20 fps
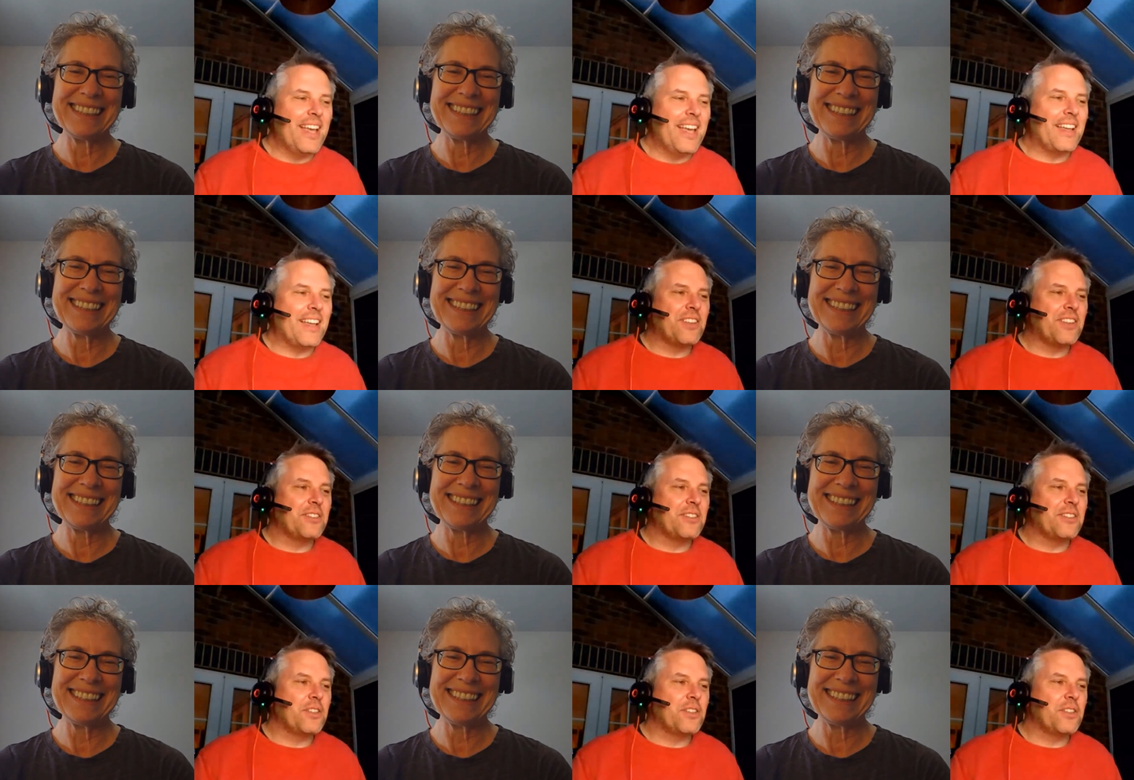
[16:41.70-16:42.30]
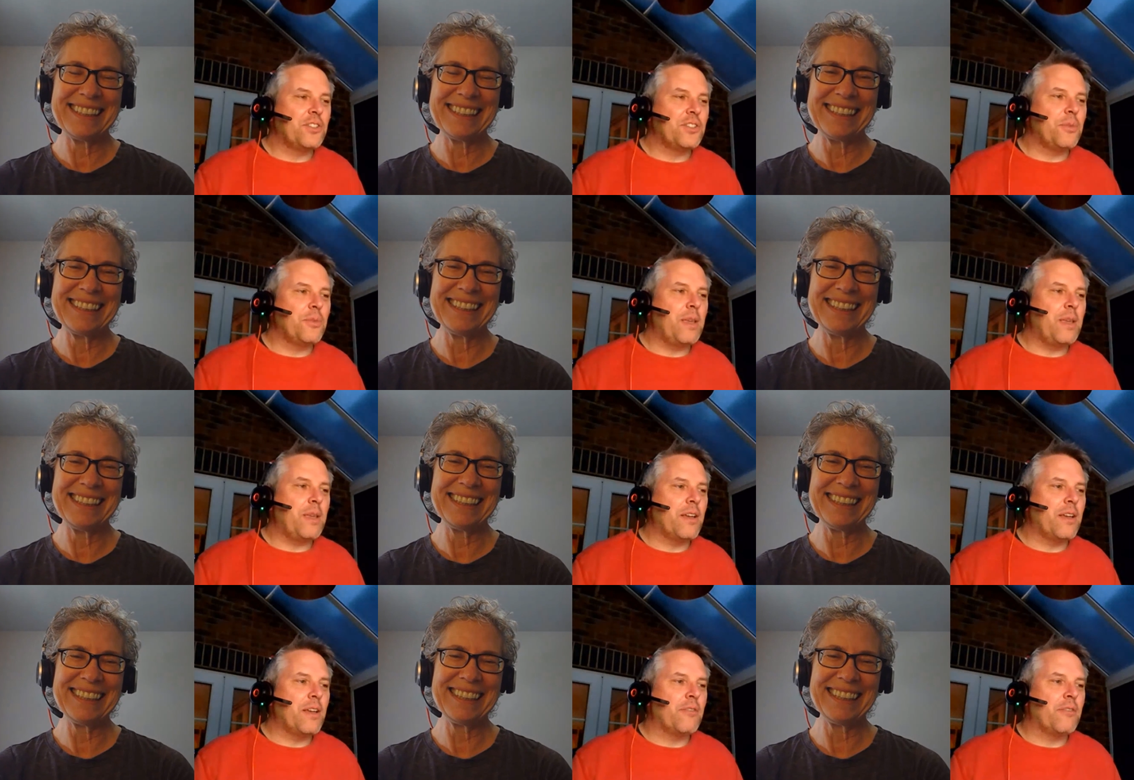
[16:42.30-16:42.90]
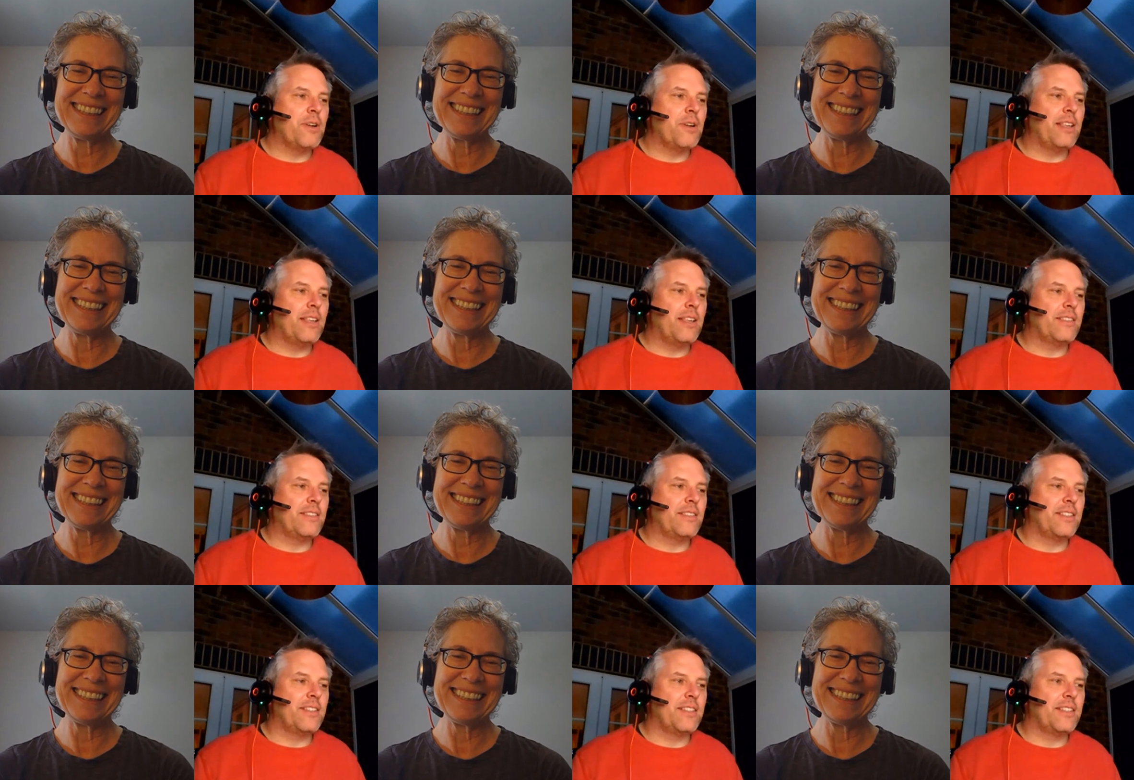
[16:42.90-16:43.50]
Speaker 1: Yeah. So so it should be uh,
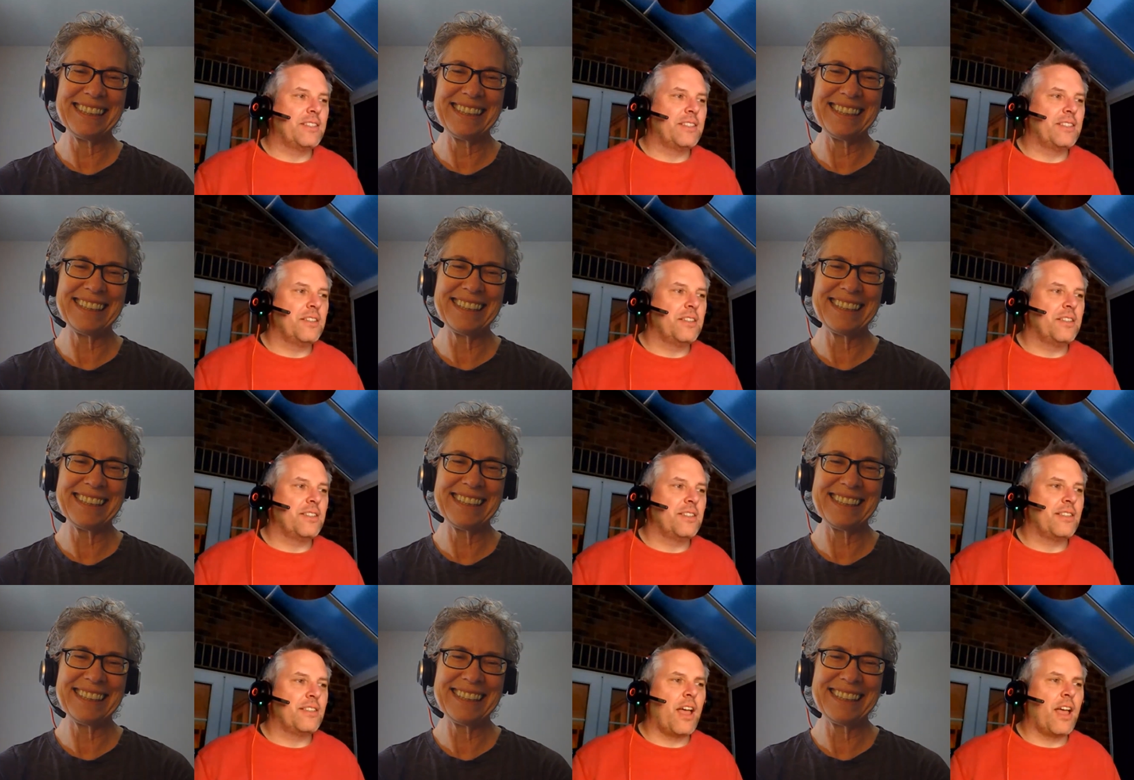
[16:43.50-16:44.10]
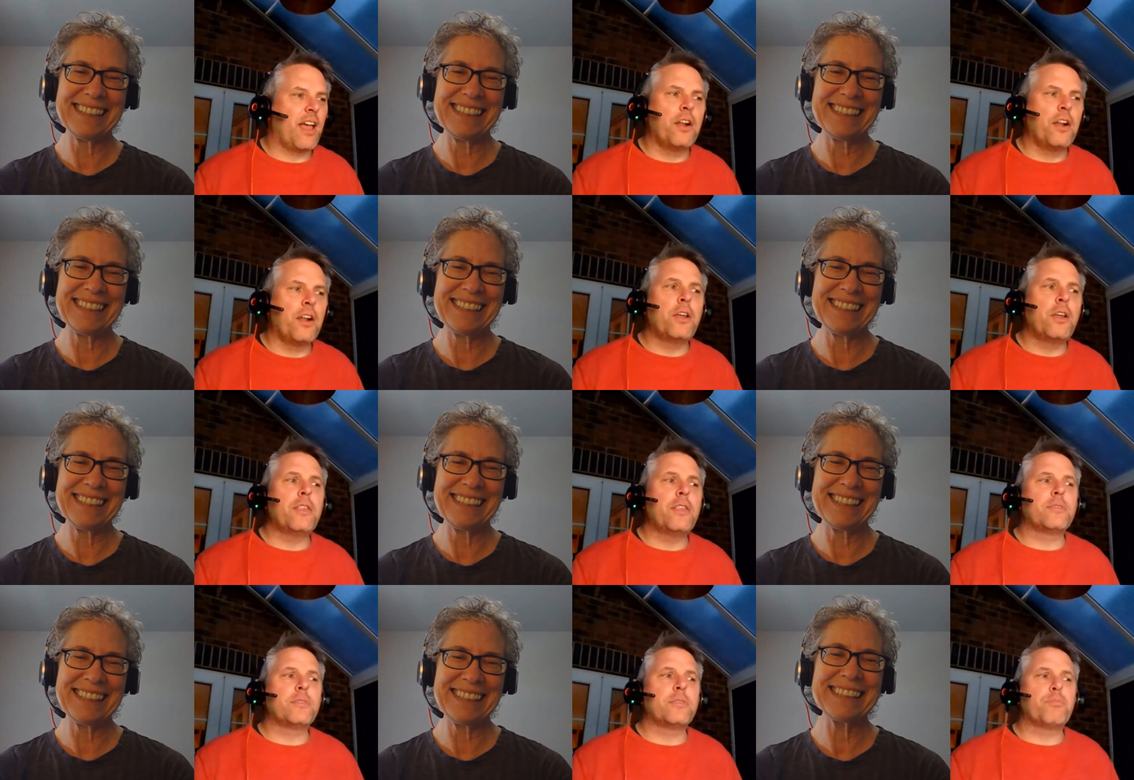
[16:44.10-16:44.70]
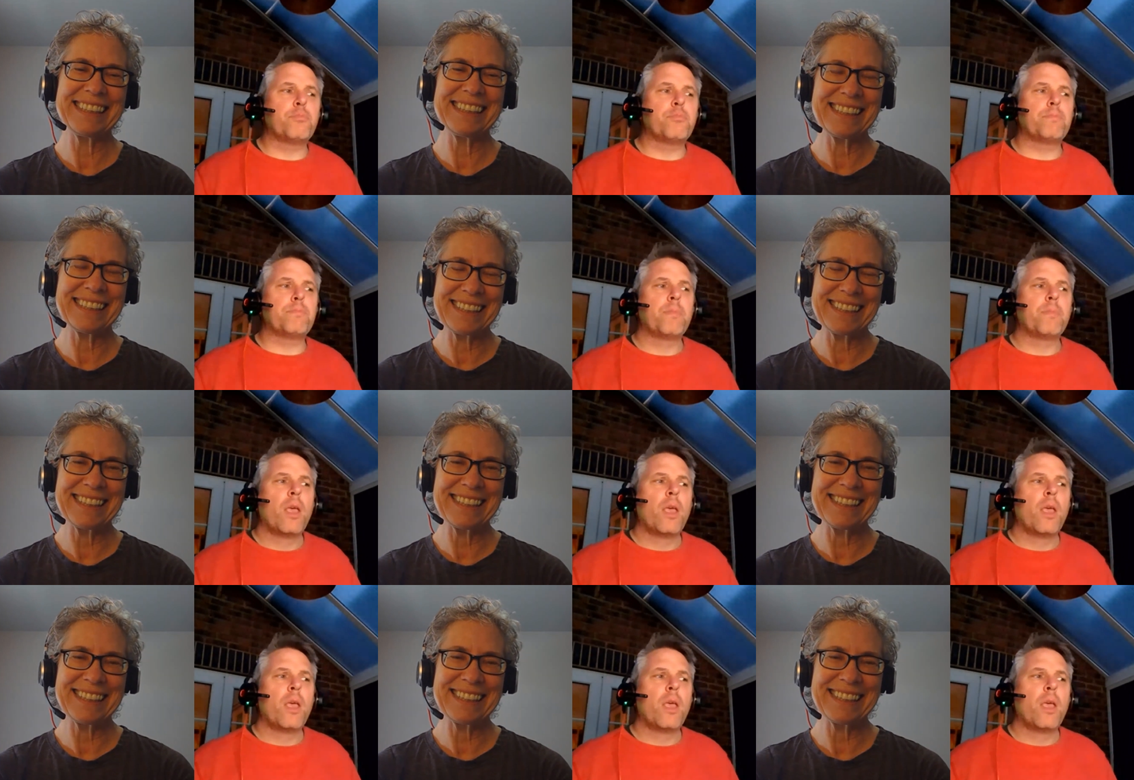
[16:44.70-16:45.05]
really exciting to to see that. I know there's.